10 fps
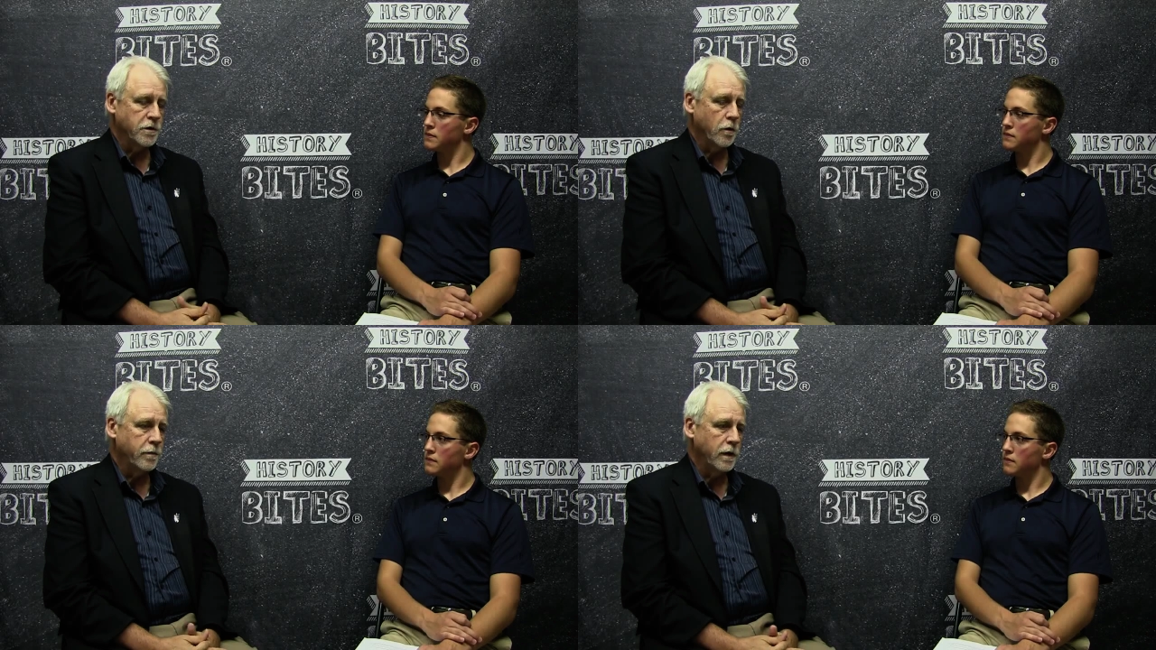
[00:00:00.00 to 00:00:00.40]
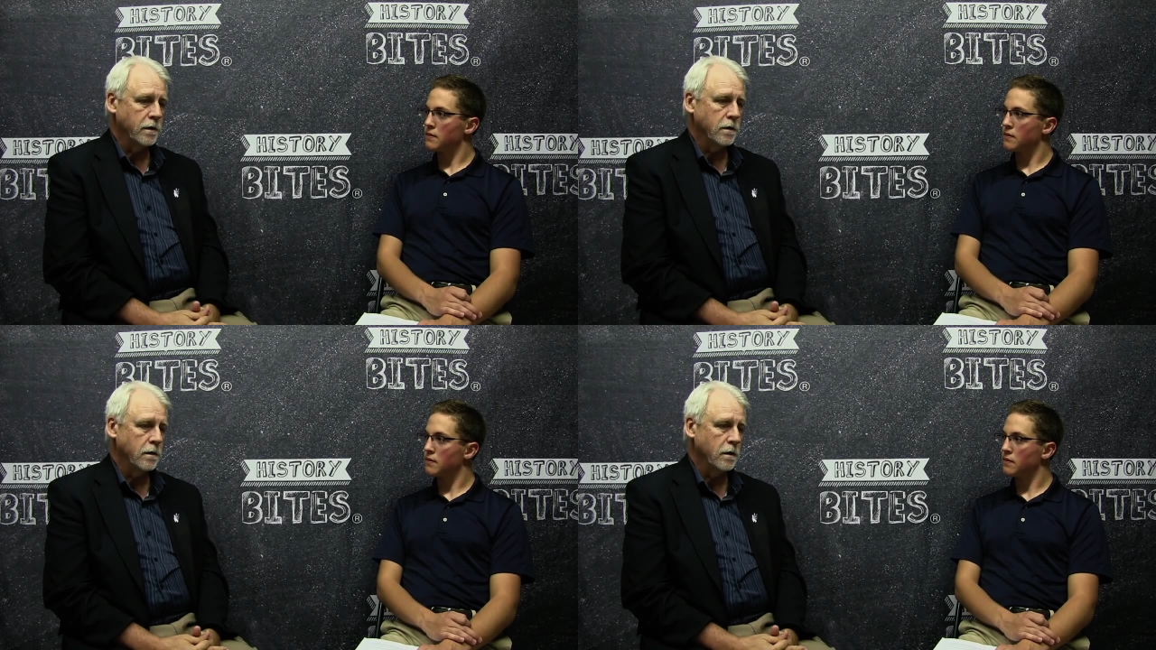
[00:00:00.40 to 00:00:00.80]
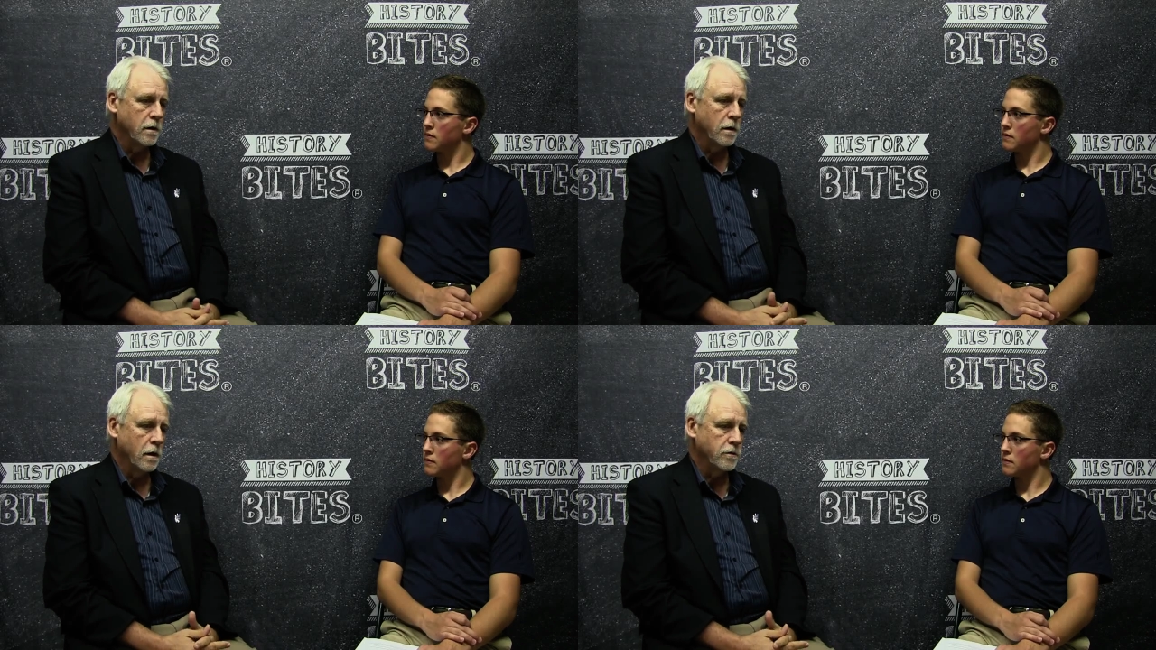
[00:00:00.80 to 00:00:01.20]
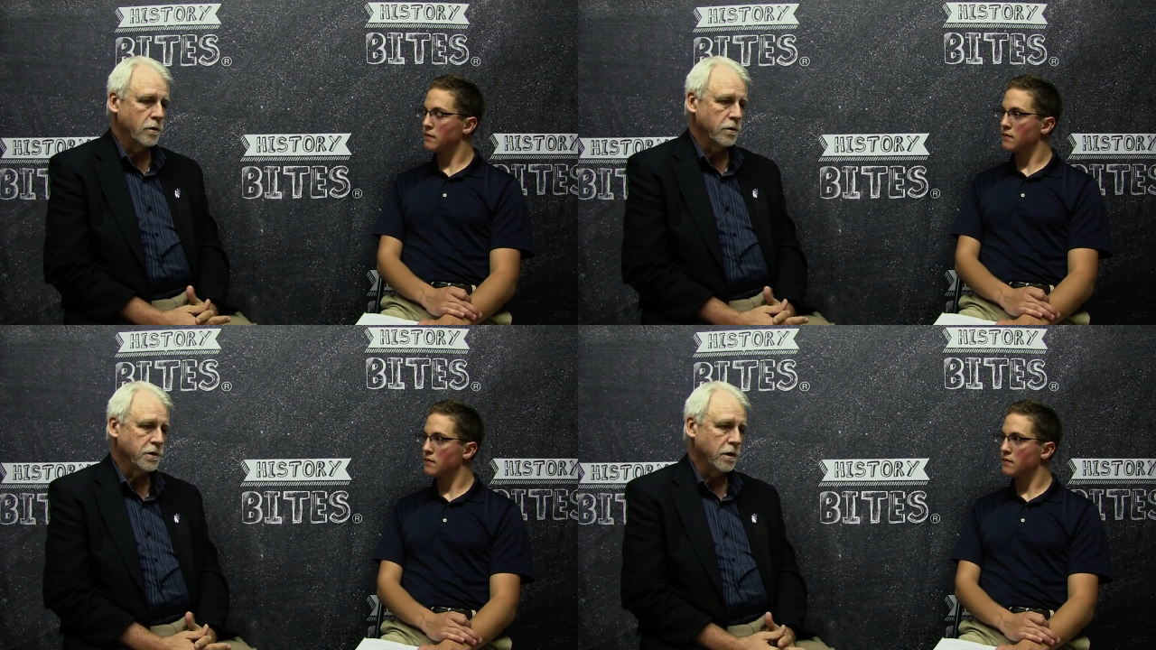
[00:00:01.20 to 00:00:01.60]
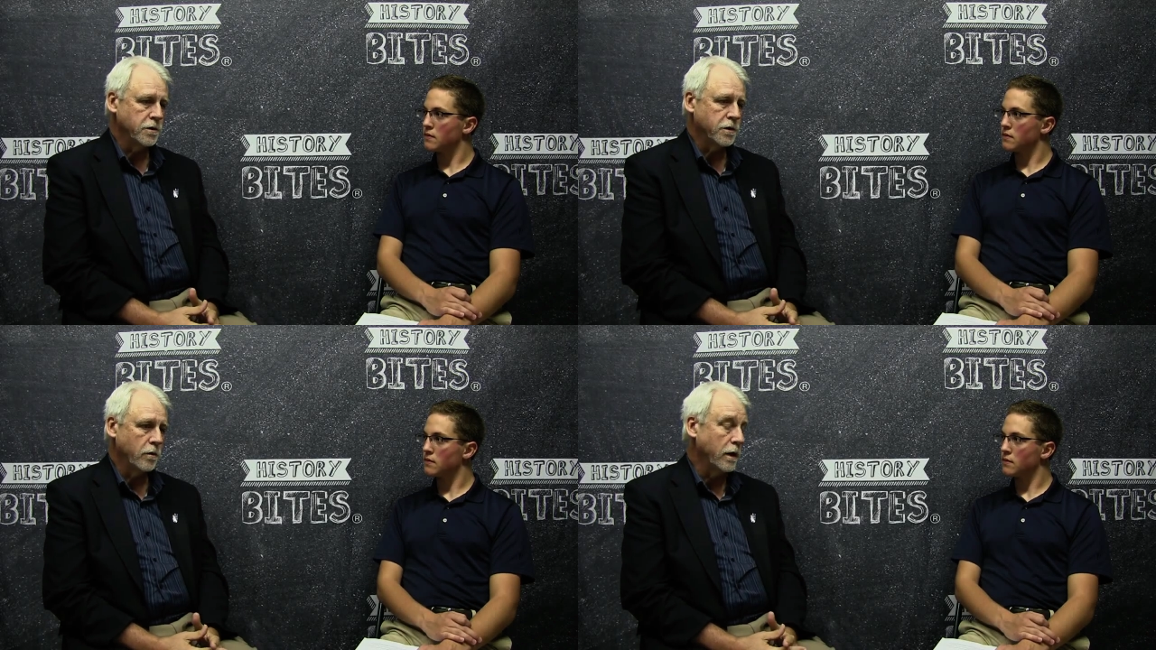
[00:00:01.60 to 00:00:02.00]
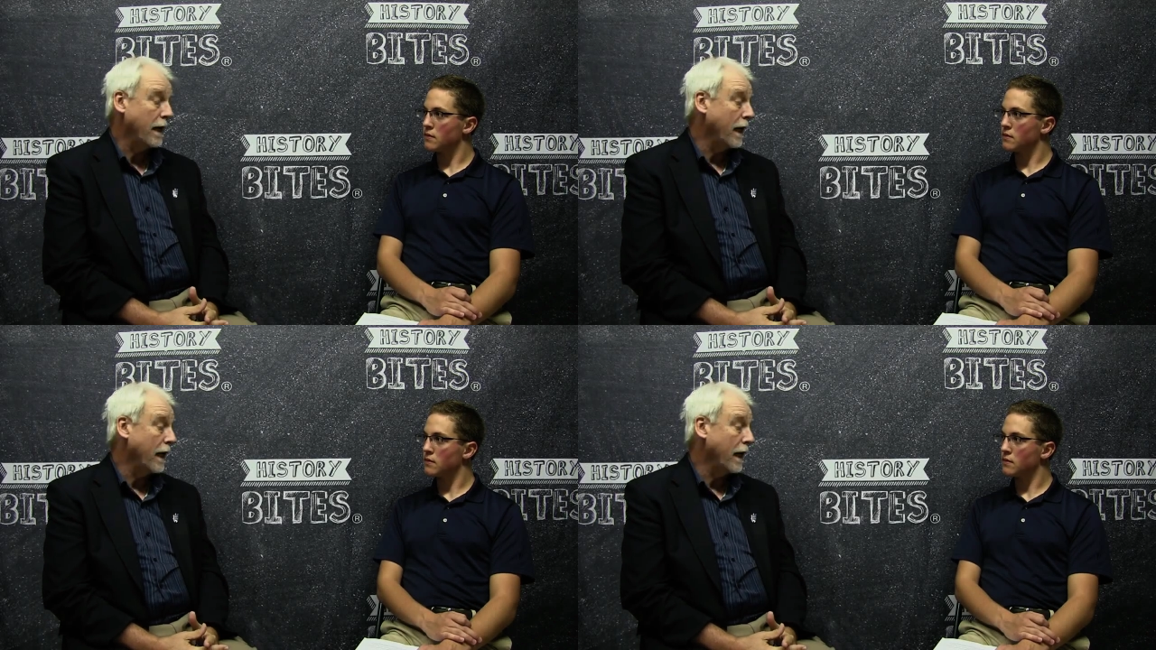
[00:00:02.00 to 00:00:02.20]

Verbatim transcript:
Speaker 1: as European tours are concerned, in